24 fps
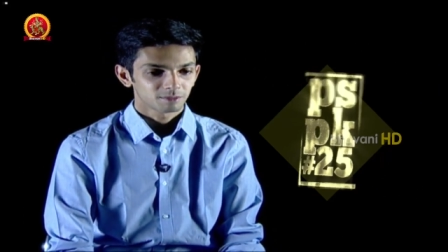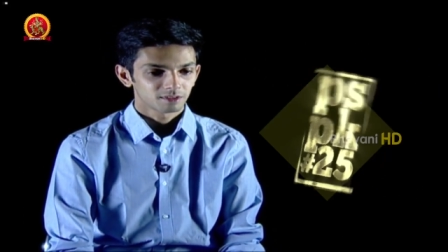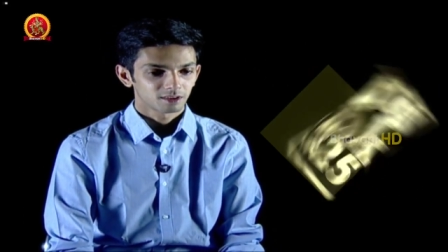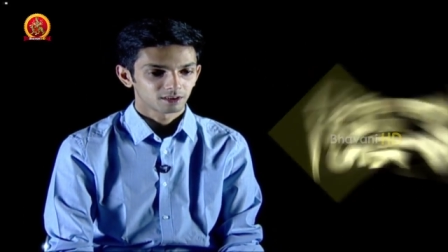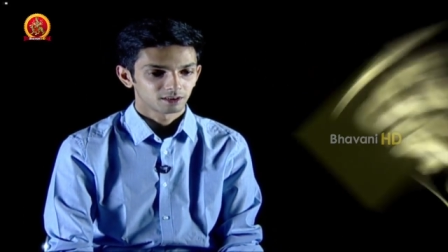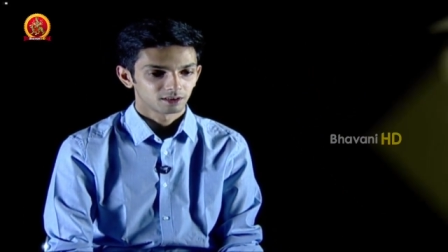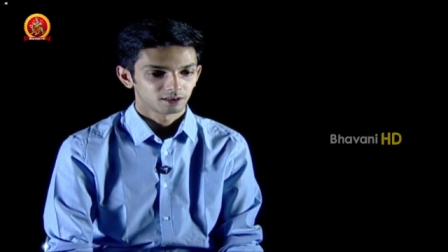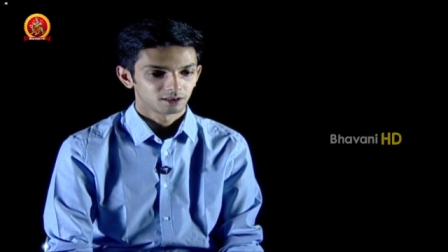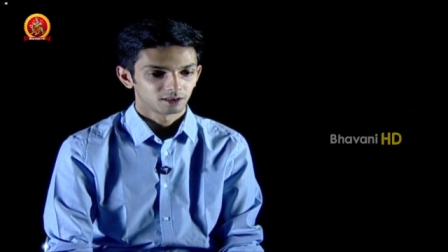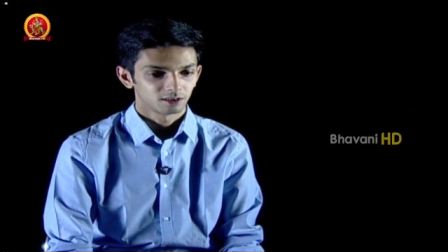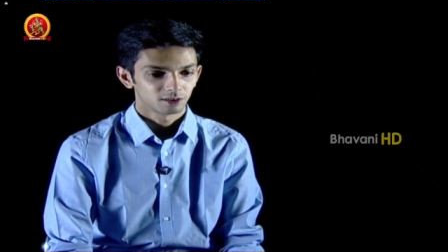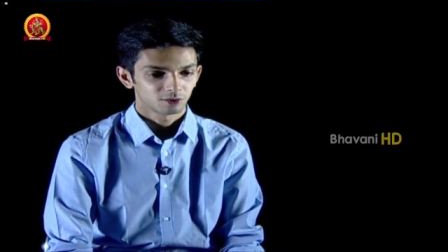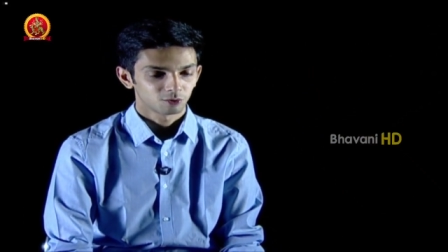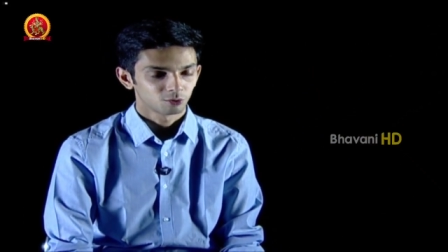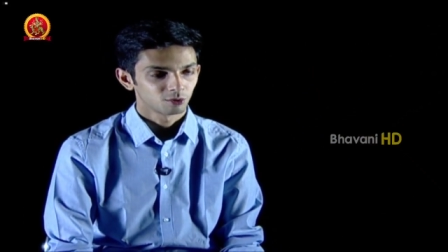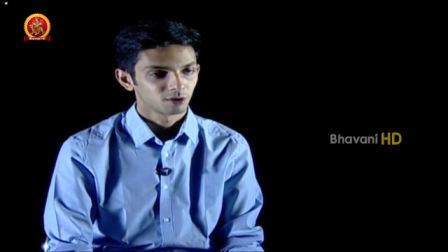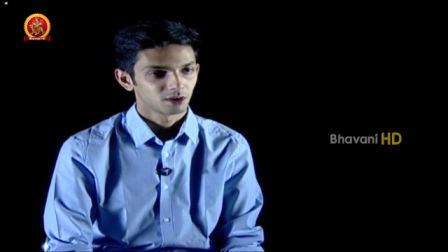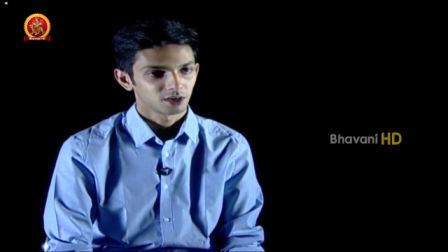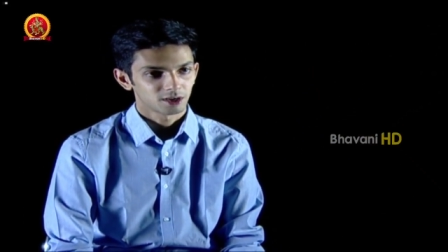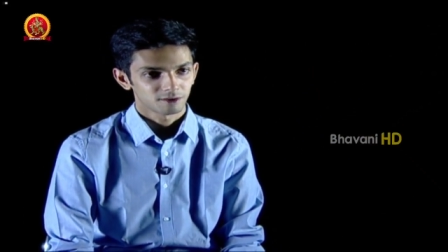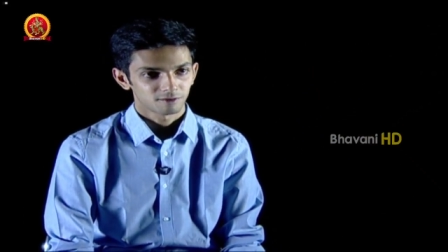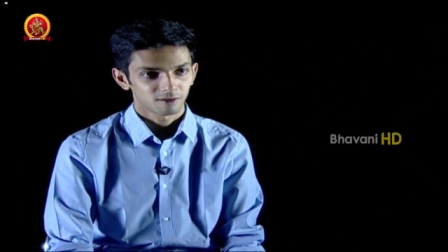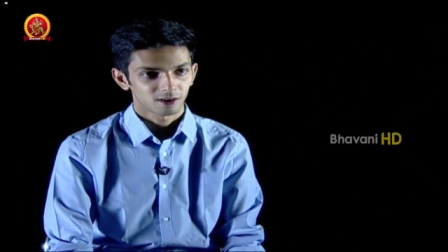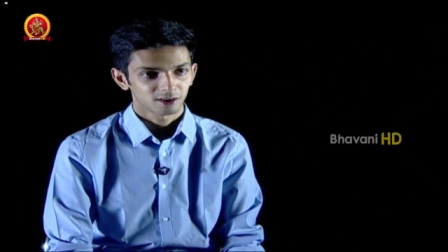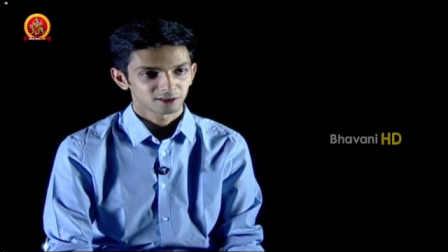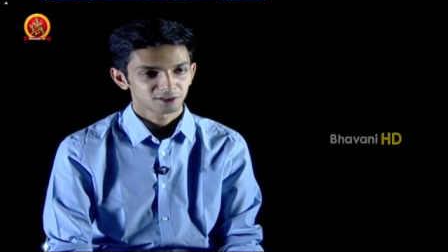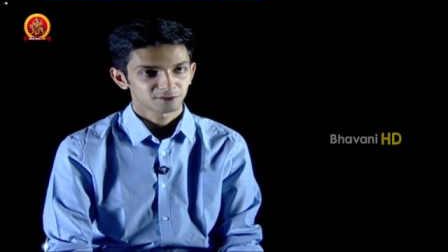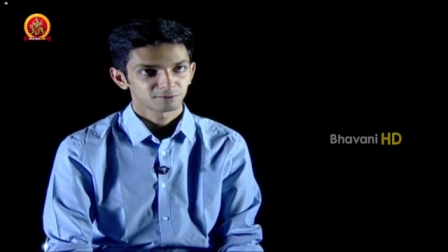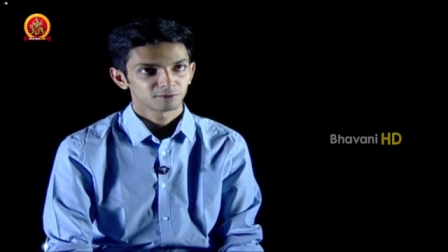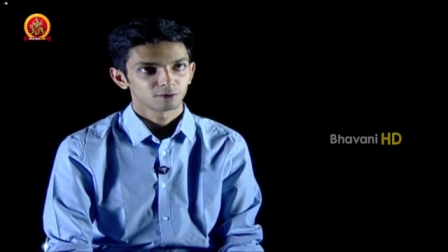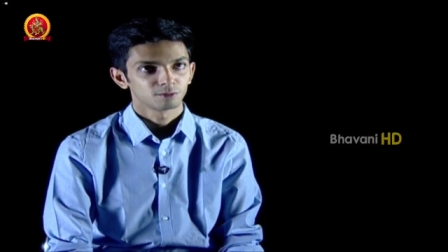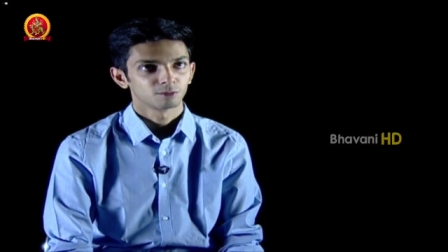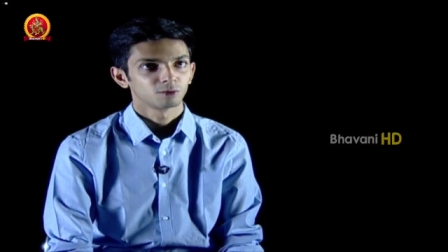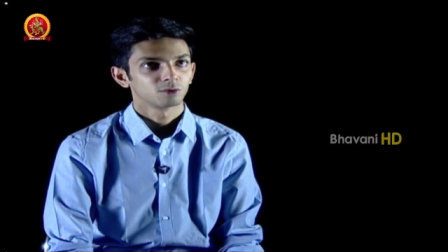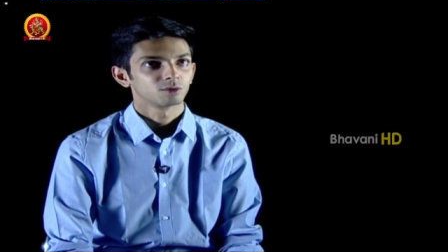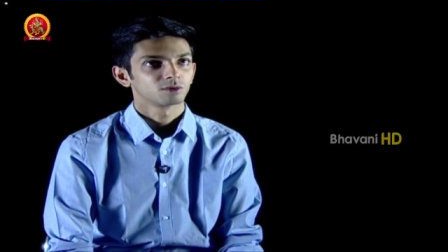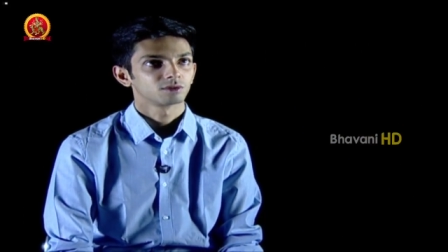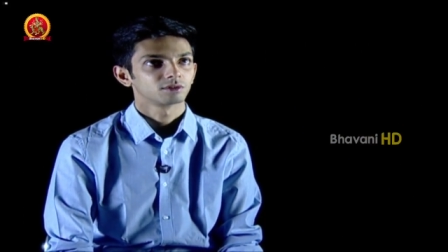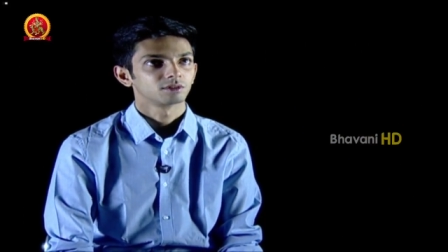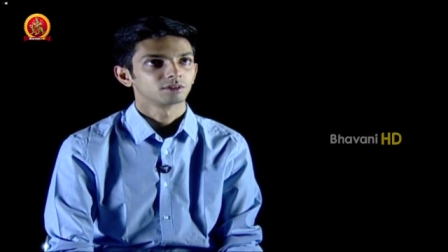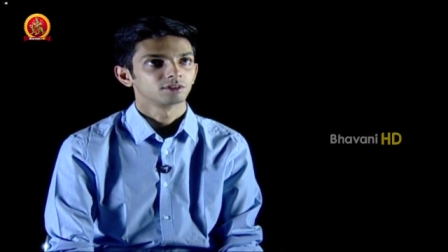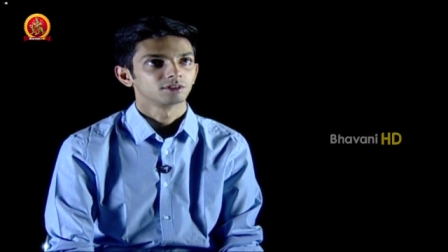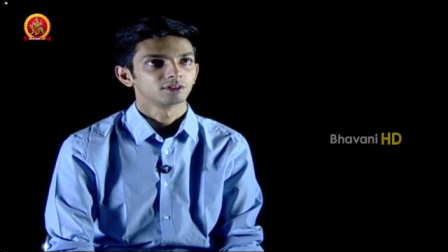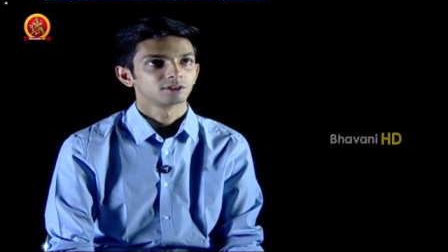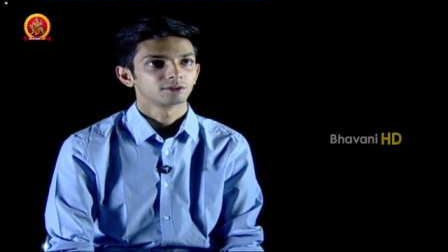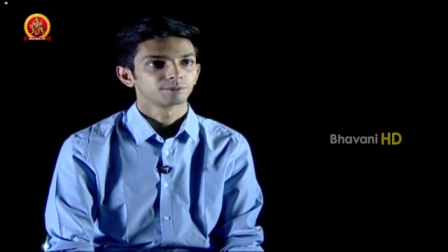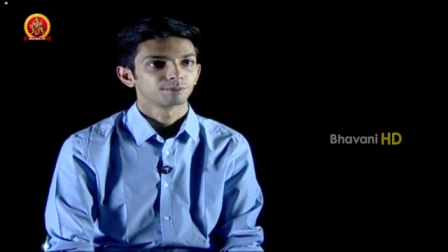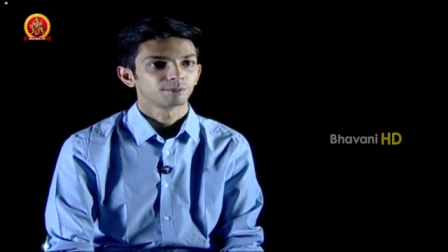I couldn't have asked for more.
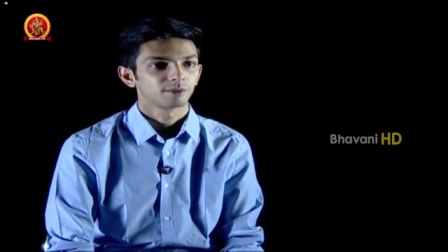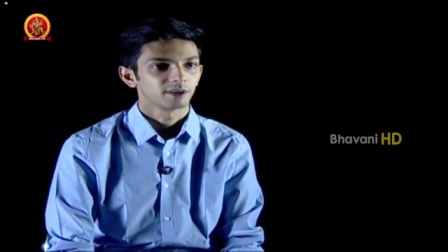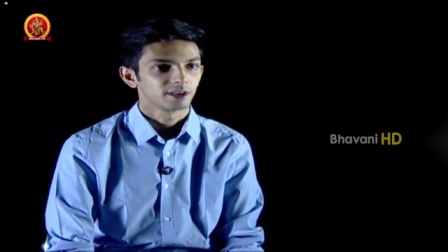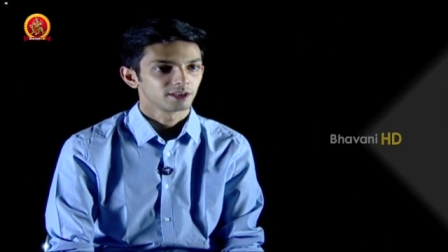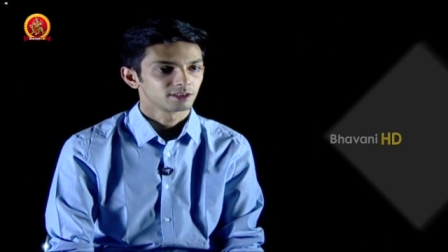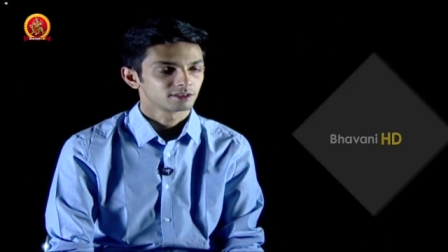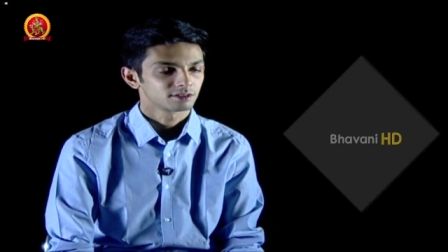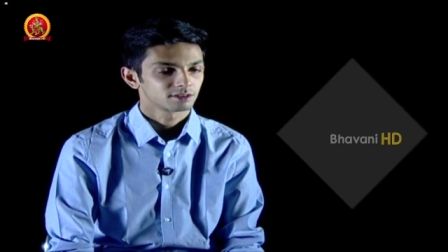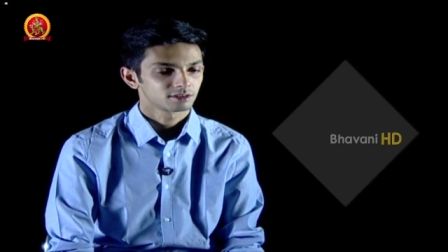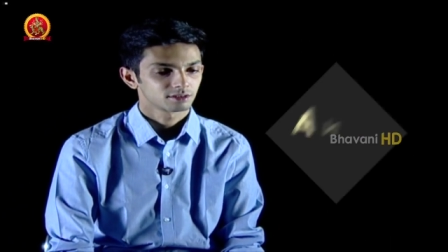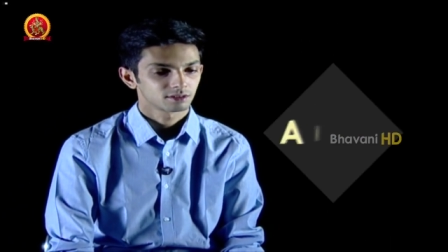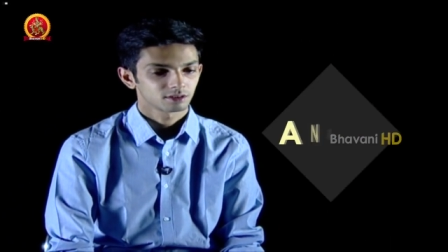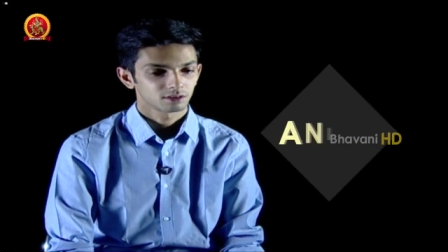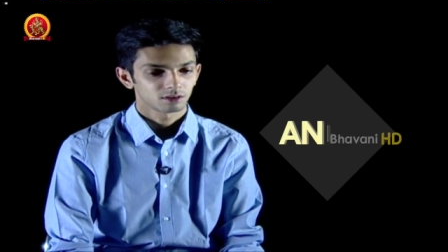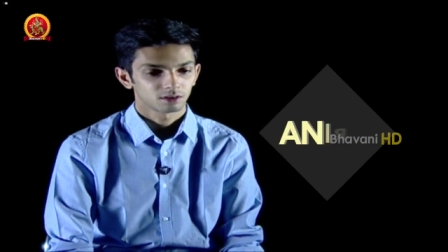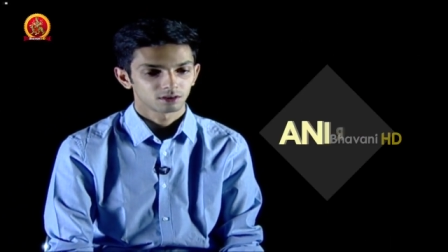This place